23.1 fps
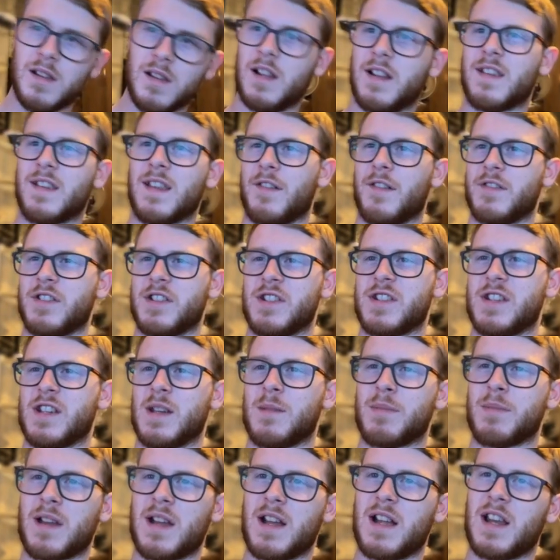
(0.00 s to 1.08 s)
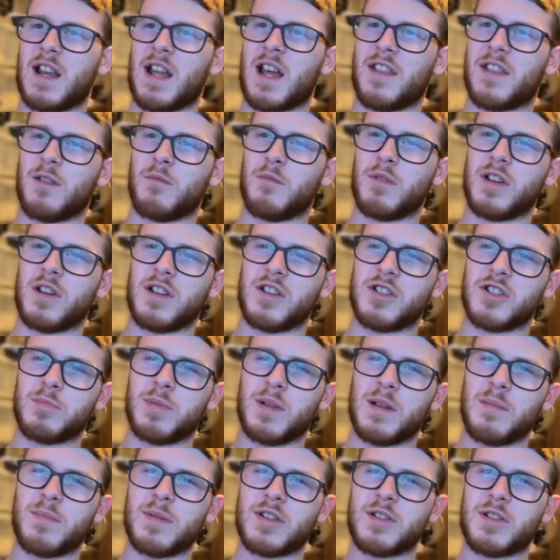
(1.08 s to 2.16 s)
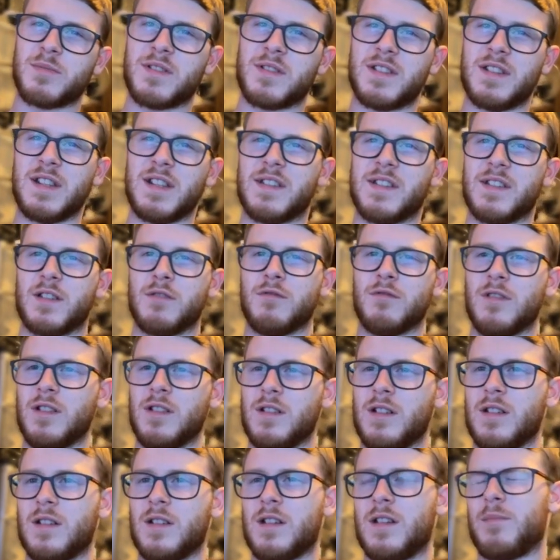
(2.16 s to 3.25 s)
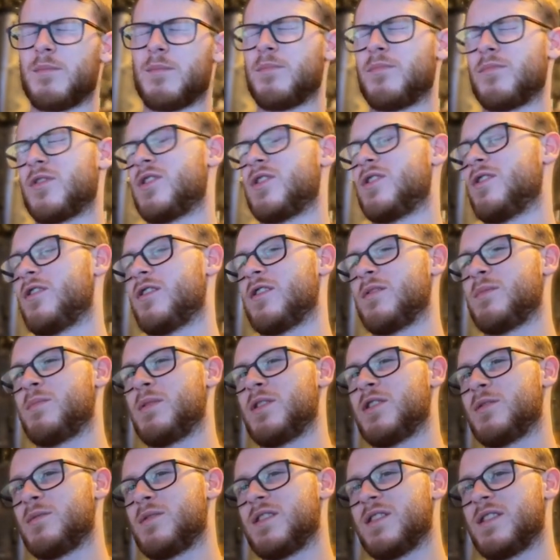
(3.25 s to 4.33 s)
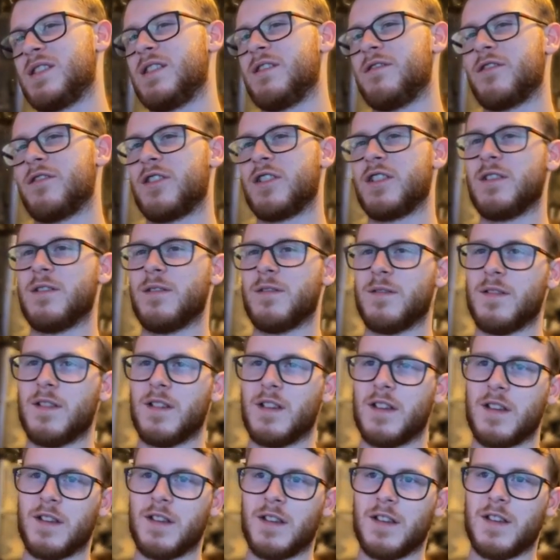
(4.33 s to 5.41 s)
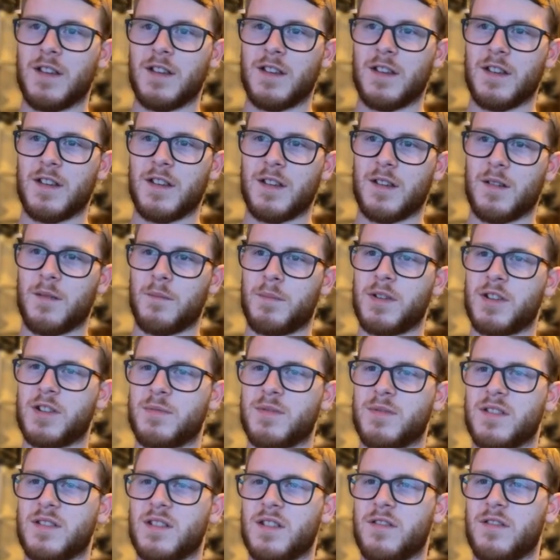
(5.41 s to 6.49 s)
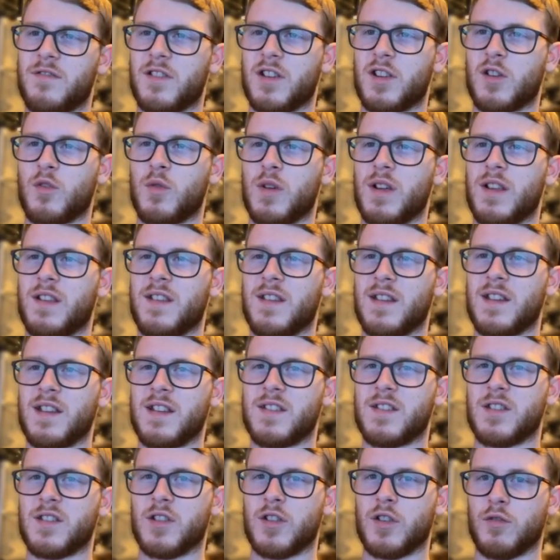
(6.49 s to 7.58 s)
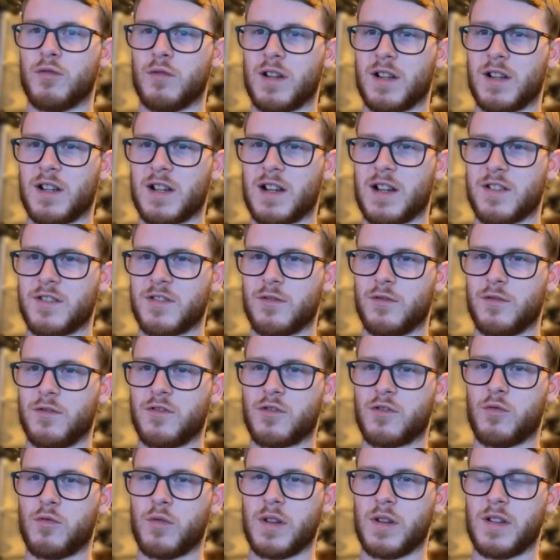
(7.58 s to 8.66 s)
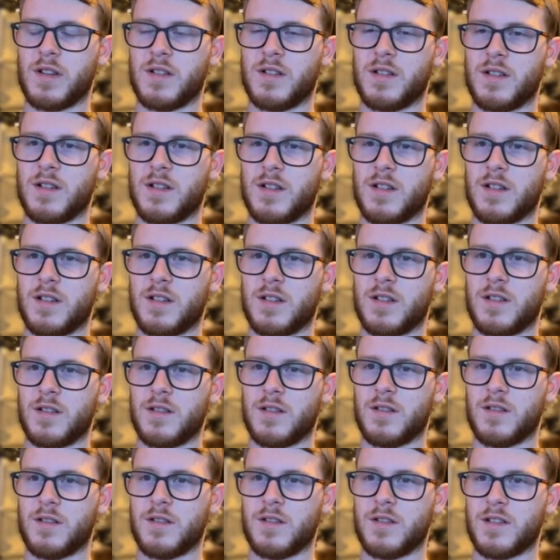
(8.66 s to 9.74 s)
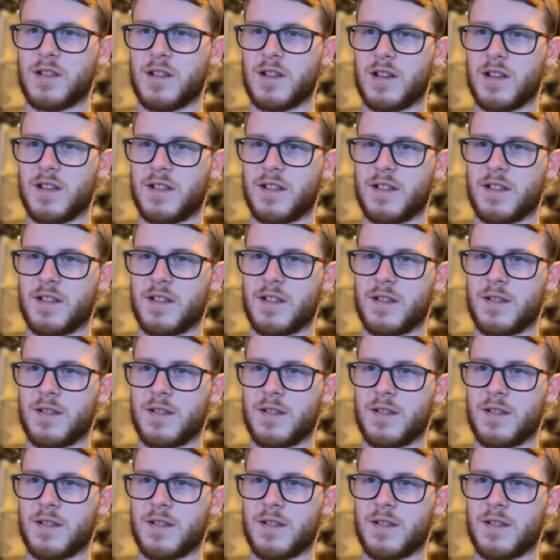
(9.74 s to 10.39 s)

let's have a sip. And I think we can just play bishop to d2. Sorry, bishop to d3. Bishop to d3, queen to e2, and castles queen side.